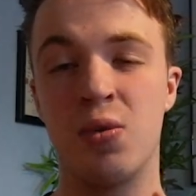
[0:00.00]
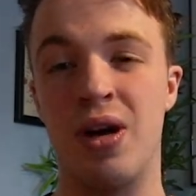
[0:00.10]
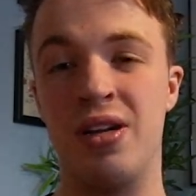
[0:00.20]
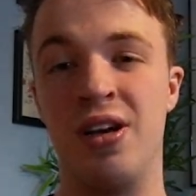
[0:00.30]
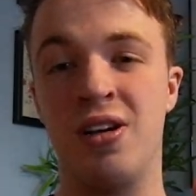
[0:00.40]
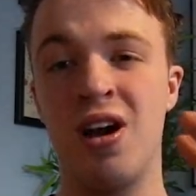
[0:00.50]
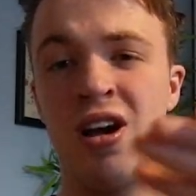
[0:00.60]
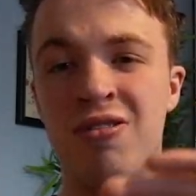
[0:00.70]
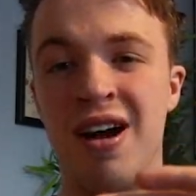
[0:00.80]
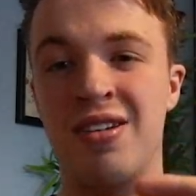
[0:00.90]
when you
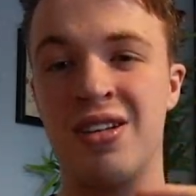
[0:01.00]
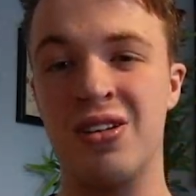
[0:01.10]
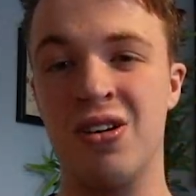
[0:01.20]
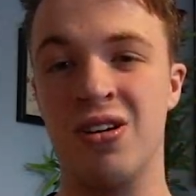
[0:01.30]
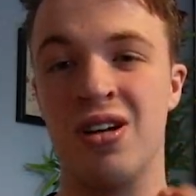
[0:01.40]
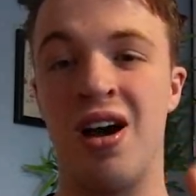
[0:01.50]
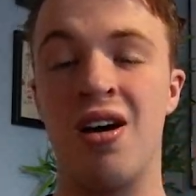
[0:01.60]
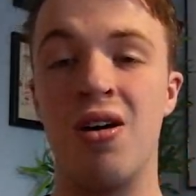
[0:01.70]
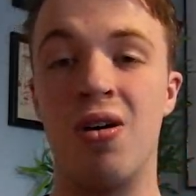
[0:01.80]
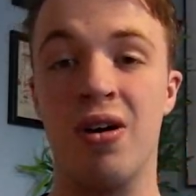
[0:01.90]
go round a
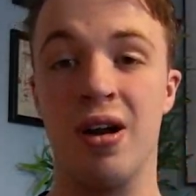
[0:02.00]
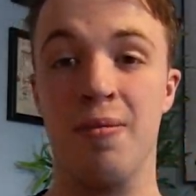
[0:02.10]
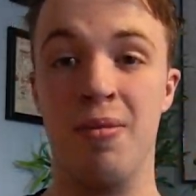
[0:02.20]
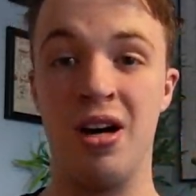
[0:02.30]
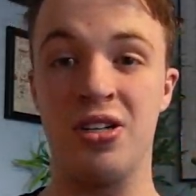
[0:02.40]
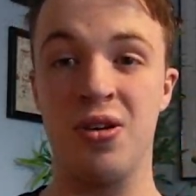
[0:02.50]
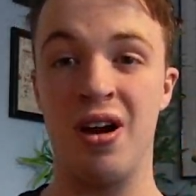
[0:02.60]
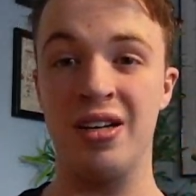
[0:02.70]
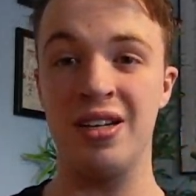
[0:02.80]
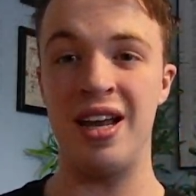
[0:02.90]
corner on a much
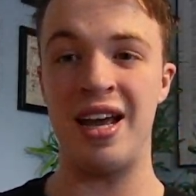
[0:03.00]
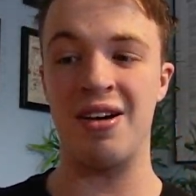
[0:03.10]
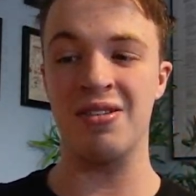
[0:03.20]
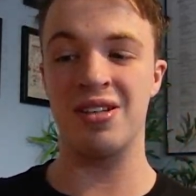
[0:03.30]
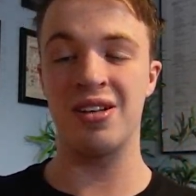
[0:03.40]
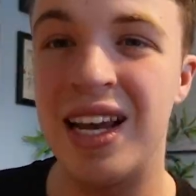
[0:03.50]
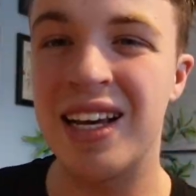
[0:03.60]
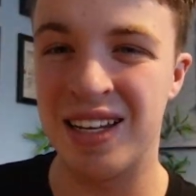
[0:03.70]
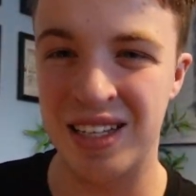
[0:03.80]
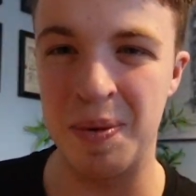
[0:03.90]
wider layout,
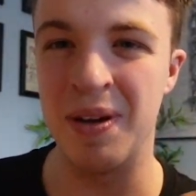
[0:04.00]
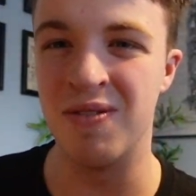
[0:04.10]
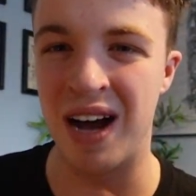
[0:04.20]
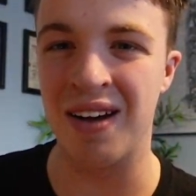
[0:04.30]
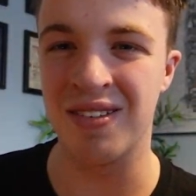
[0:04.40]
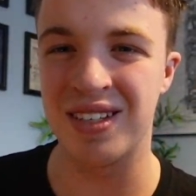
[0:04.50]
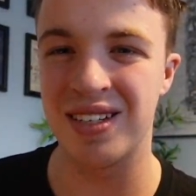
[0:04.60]
it can spin round.